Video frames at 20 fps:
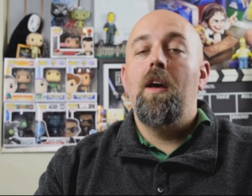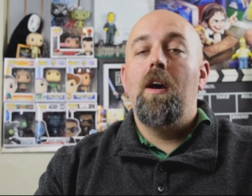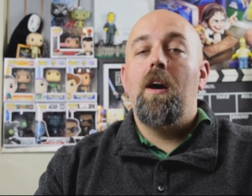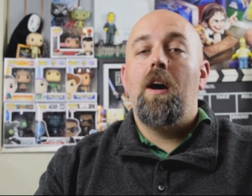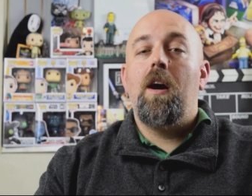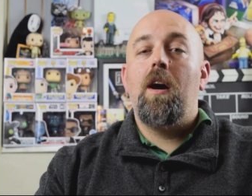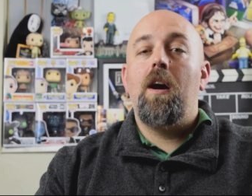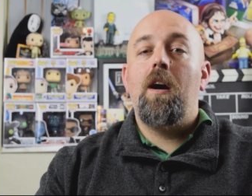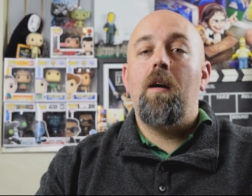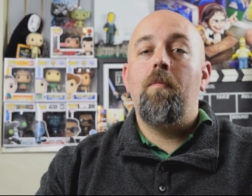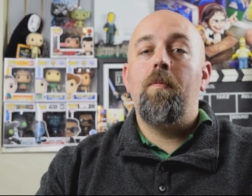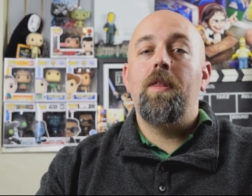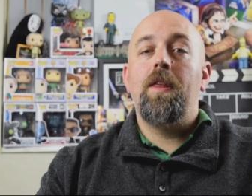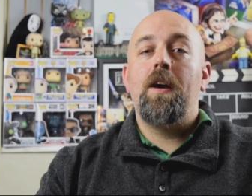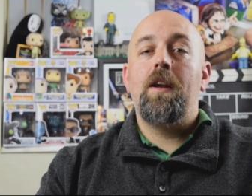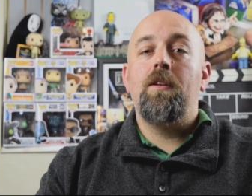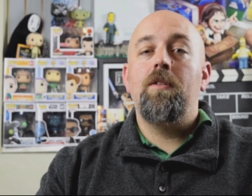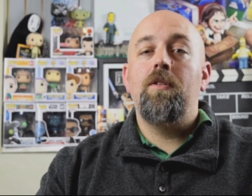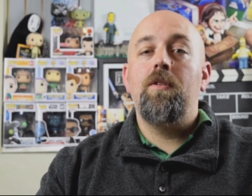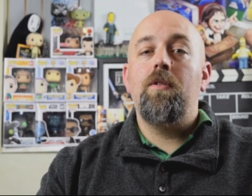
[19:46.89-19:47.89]
But
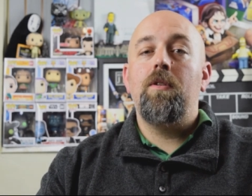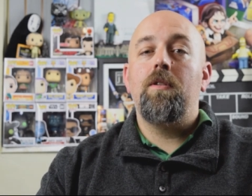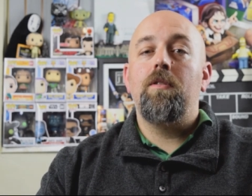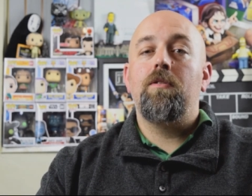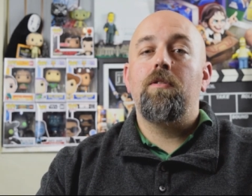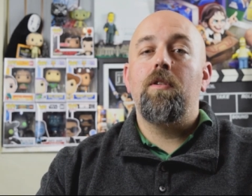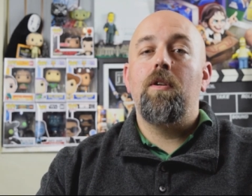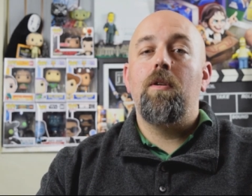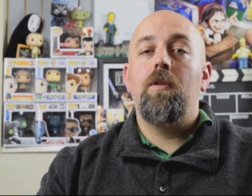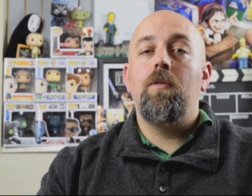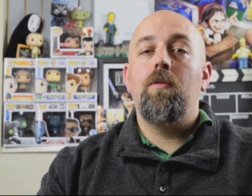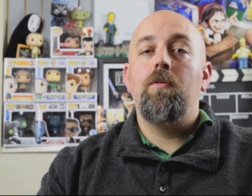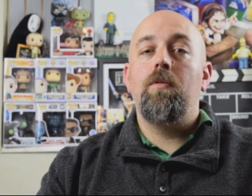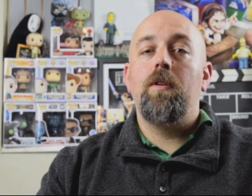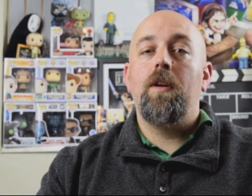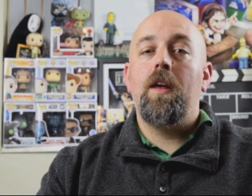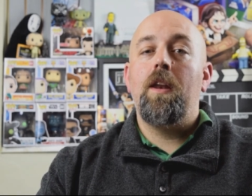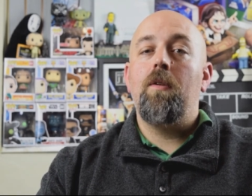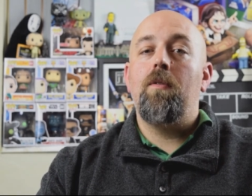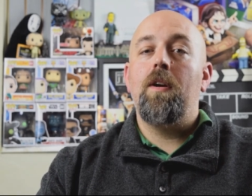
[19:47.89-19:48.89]
that'll do it. So
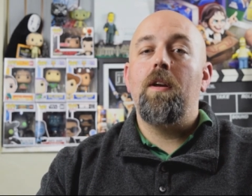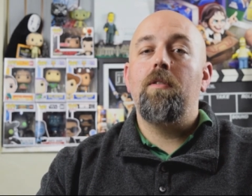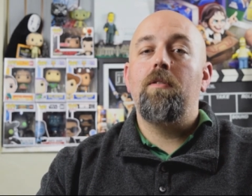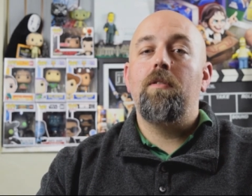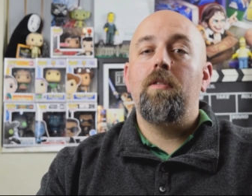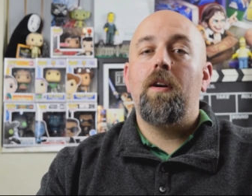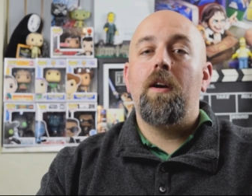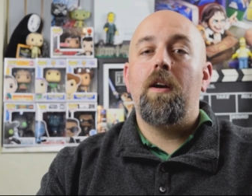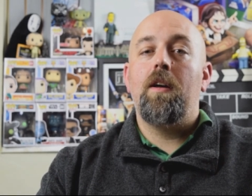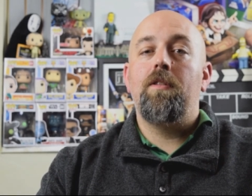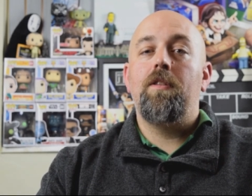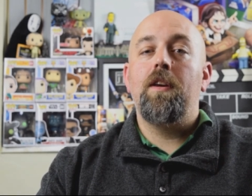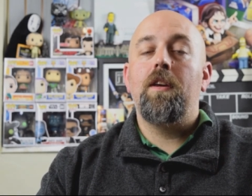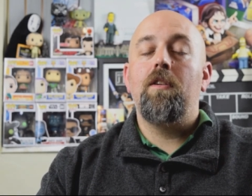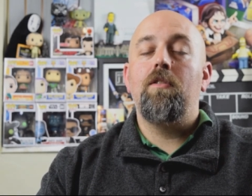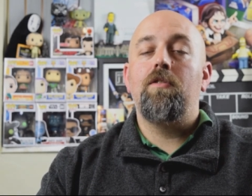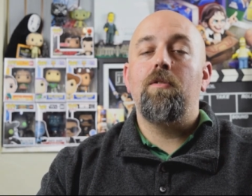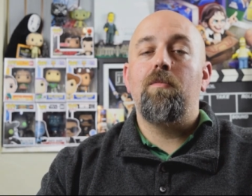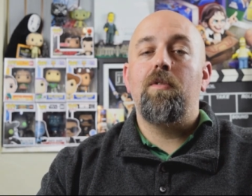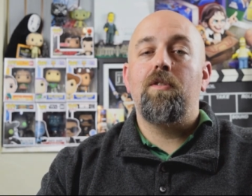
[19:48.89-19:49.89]
anyways, thank you
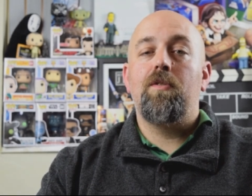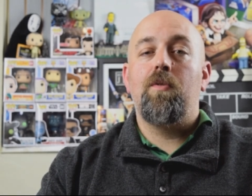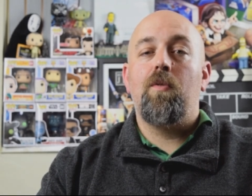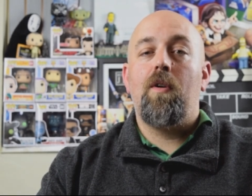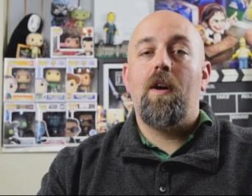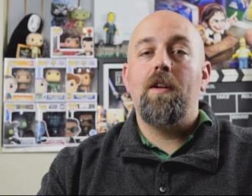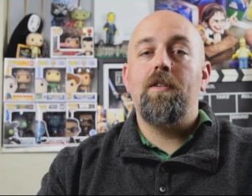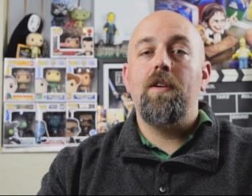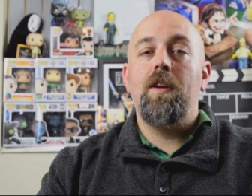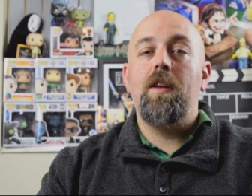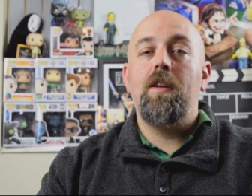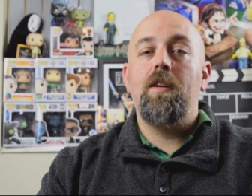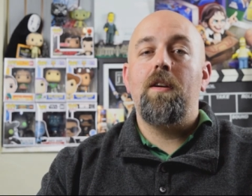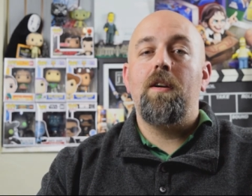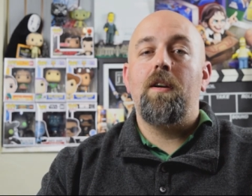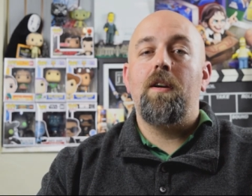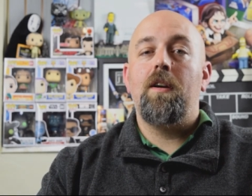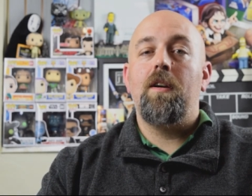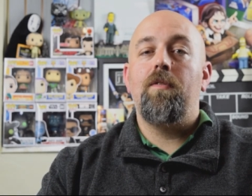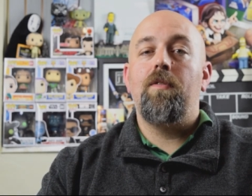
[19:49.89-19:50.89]
so much for watching.
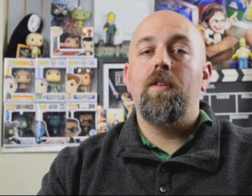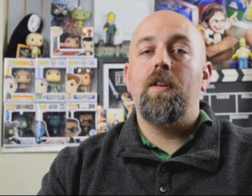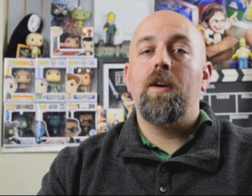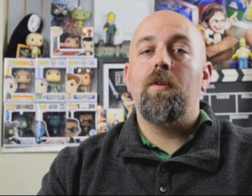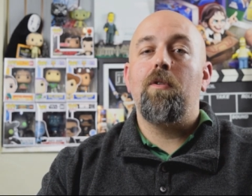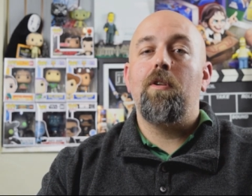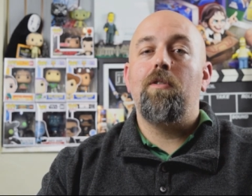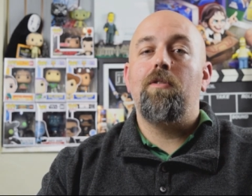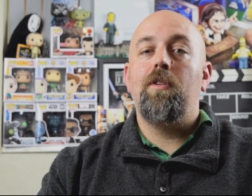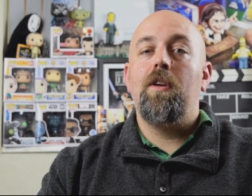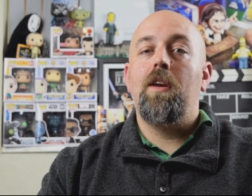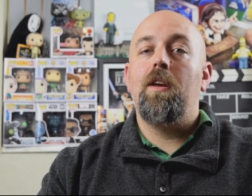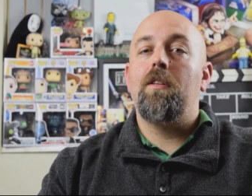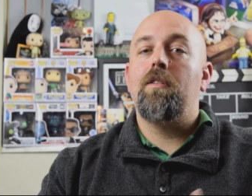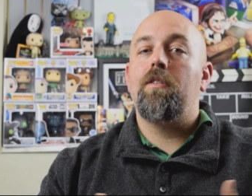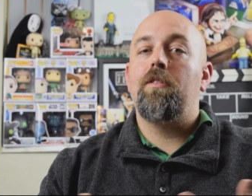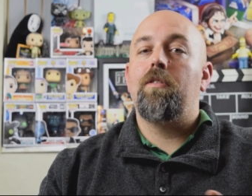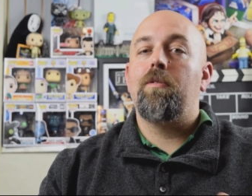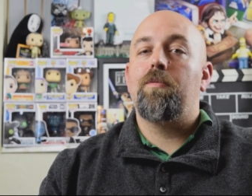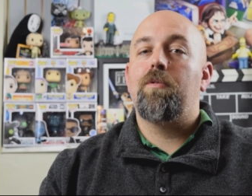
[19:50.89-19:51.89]
If you like what you see, hit the
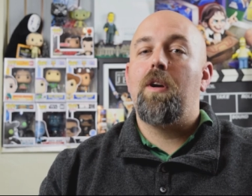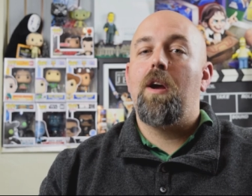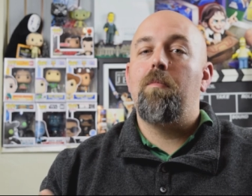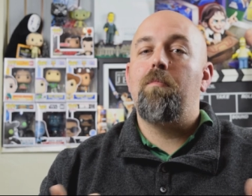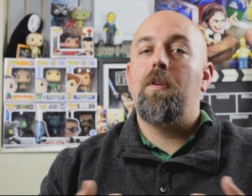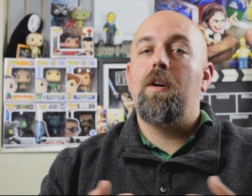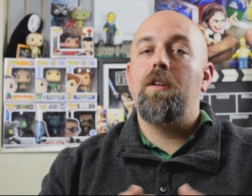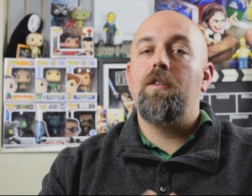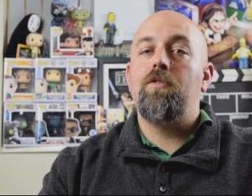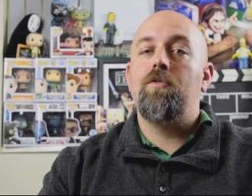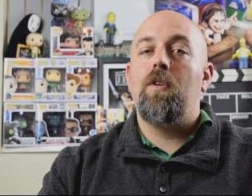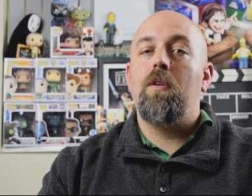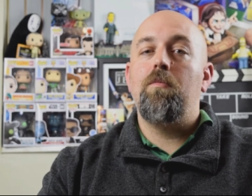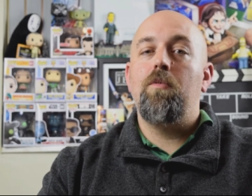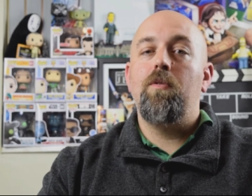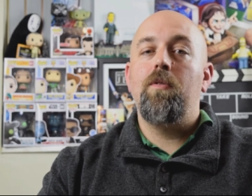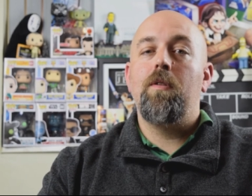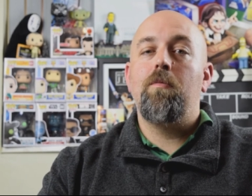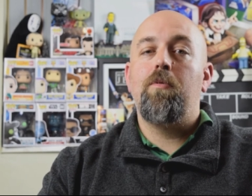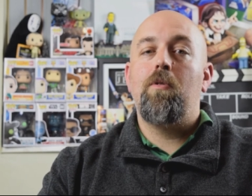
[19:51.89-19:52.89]
subscribe button. Join
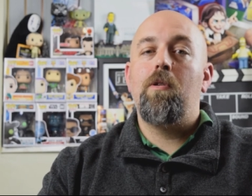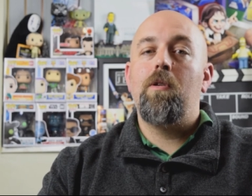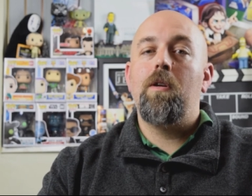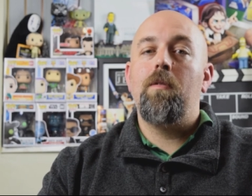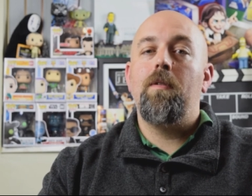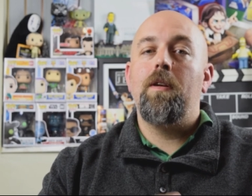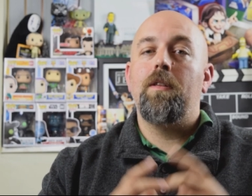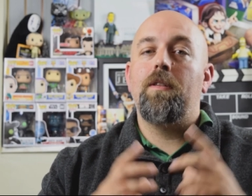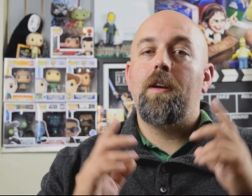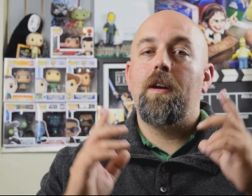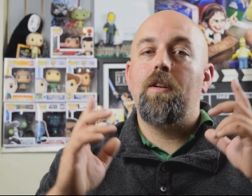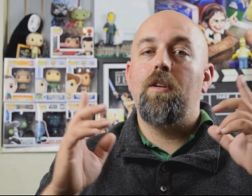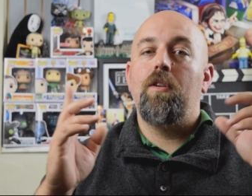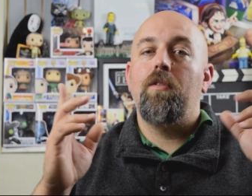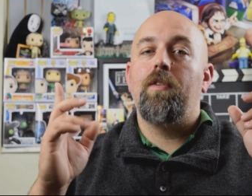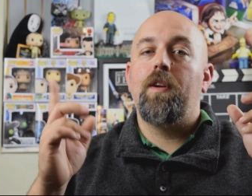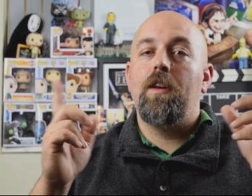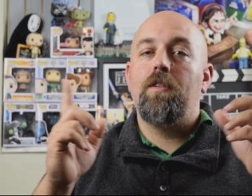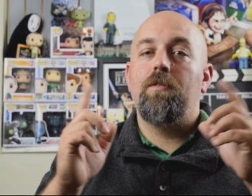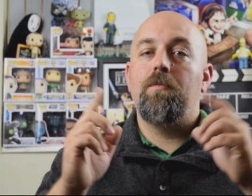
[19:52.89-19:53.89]
Movie Emporium. Hit that
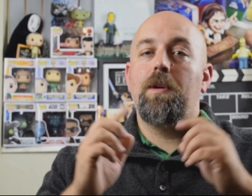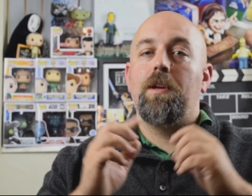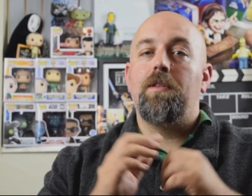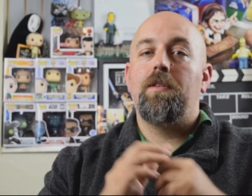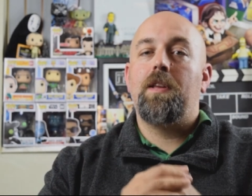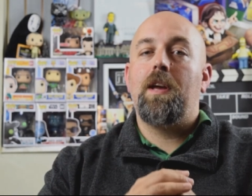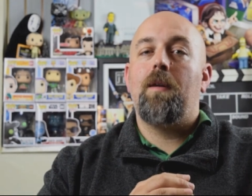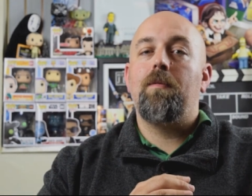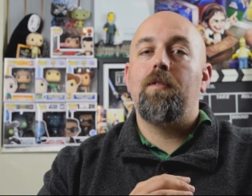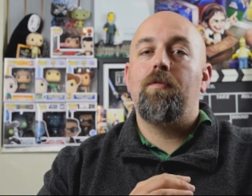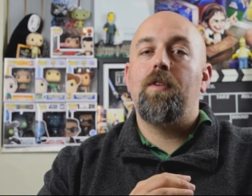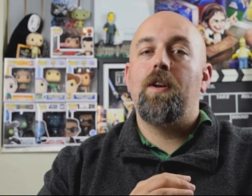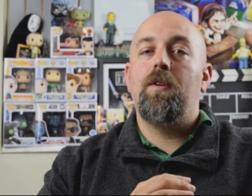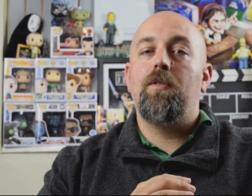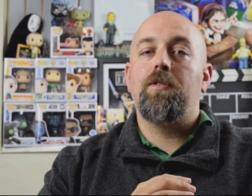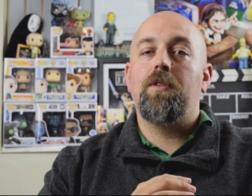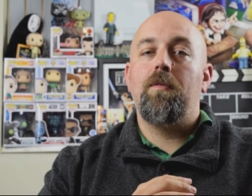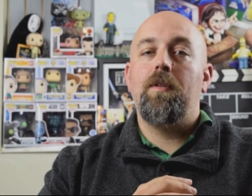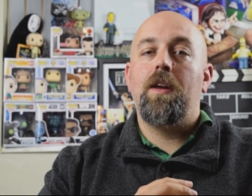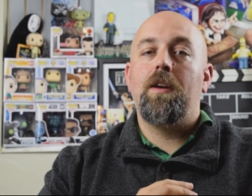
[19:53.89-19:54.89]
notification bell at the top to find out what's
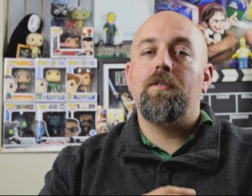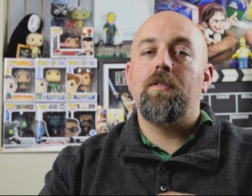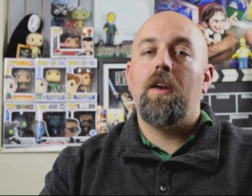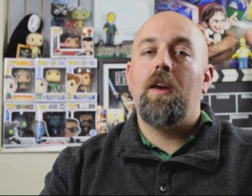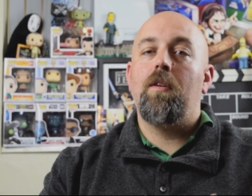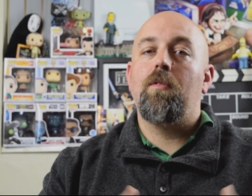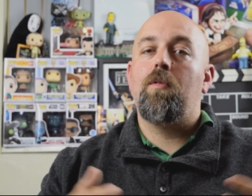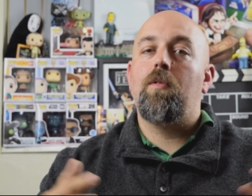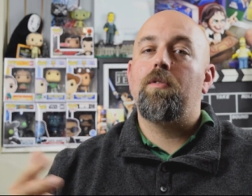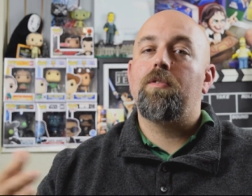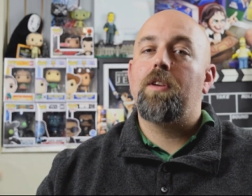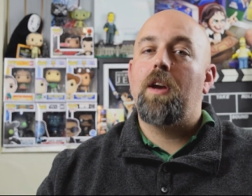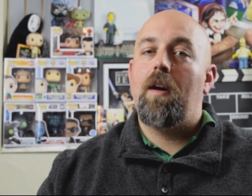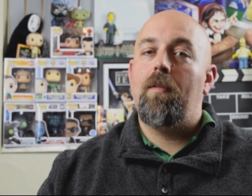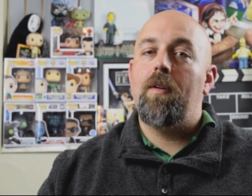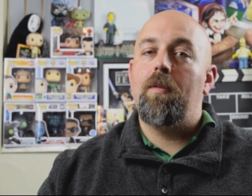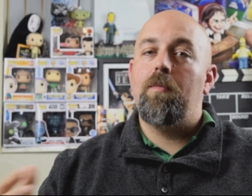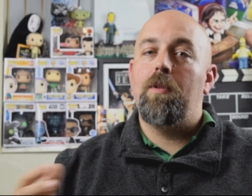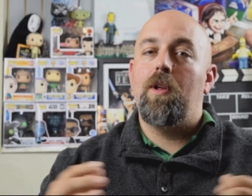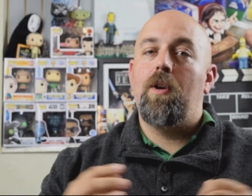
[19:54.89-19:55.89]
coming next. And of course,
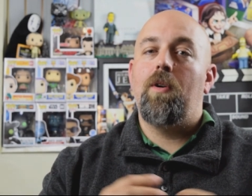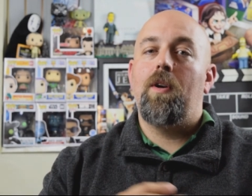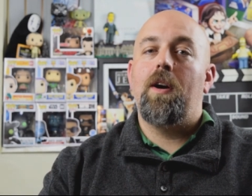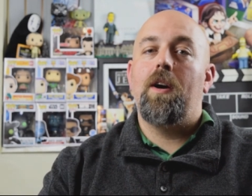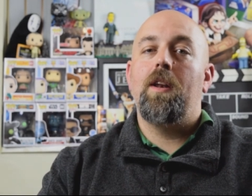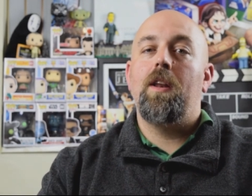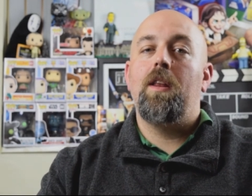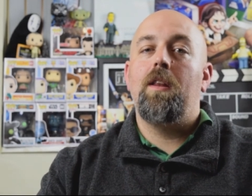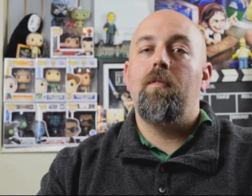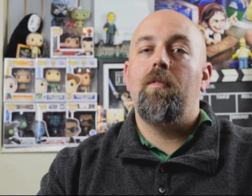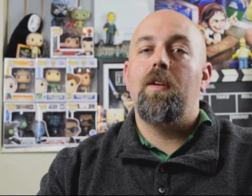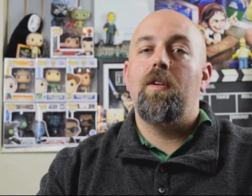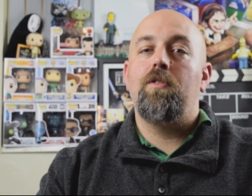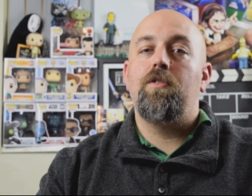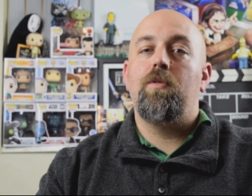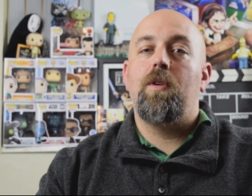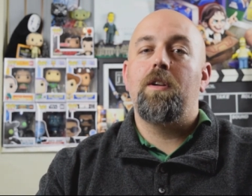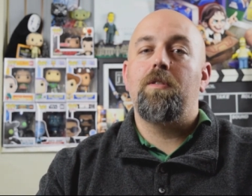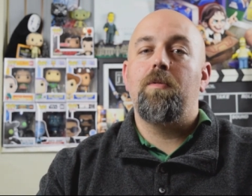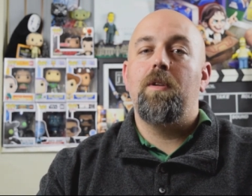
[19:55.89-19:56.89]
comment below on any videos
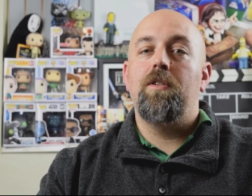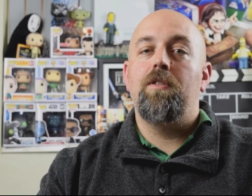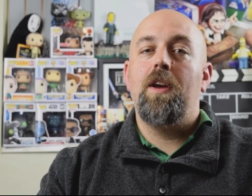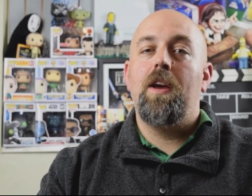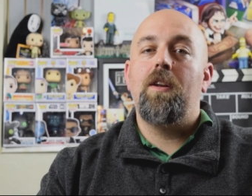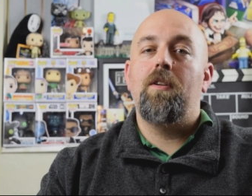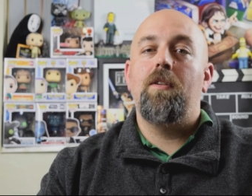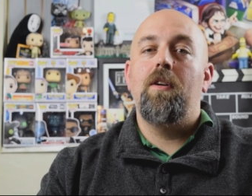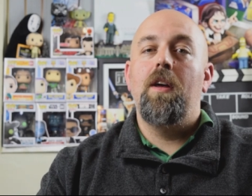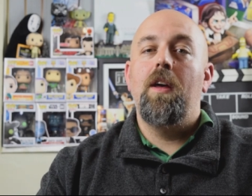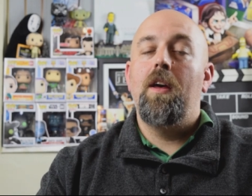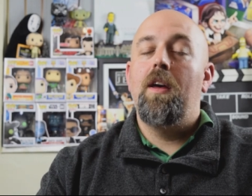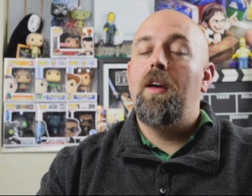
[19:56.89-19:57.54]
you watch on my channel.